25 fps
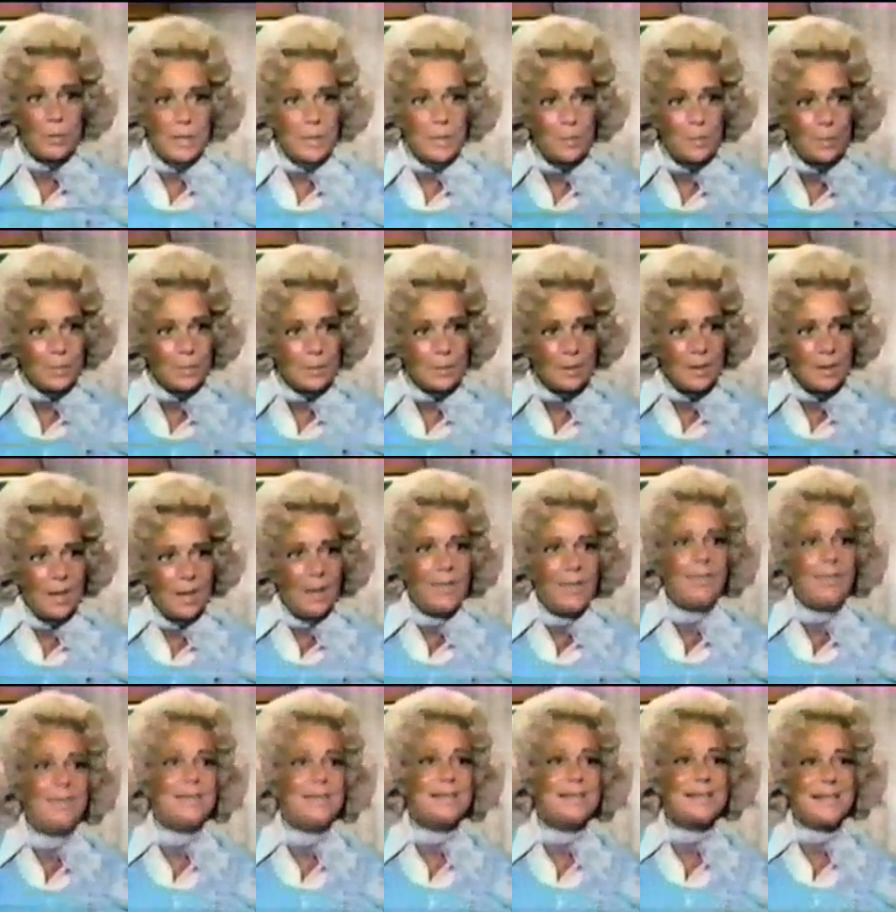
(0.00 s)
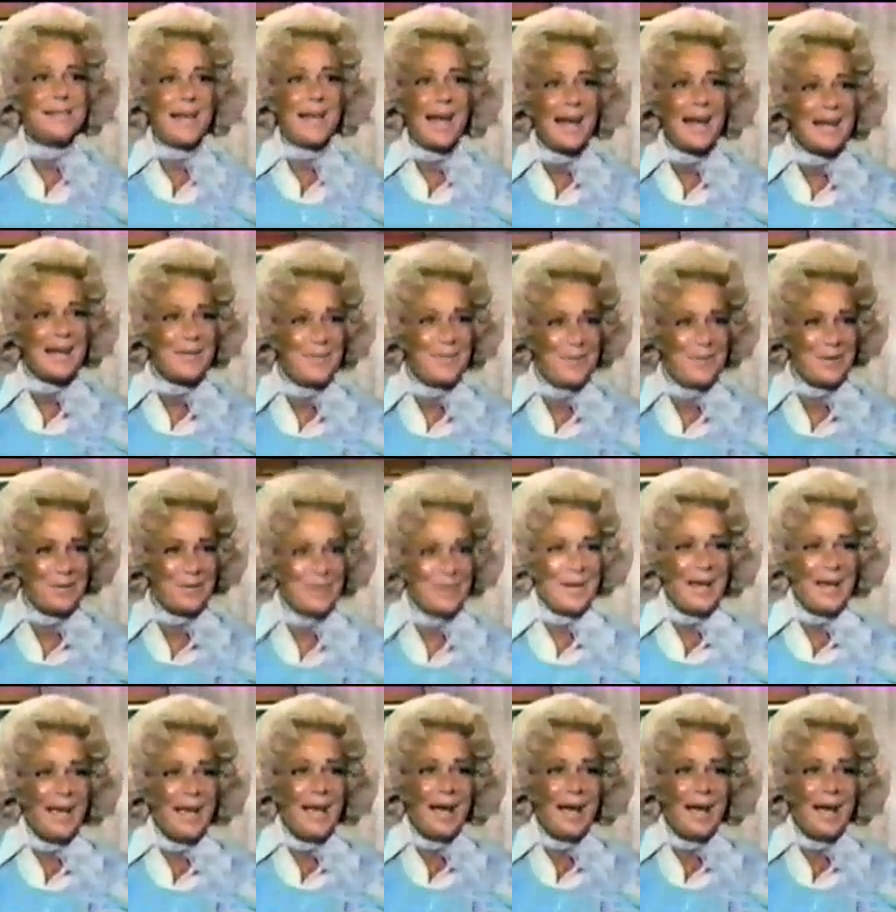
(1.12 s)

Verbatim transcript: people this side of you.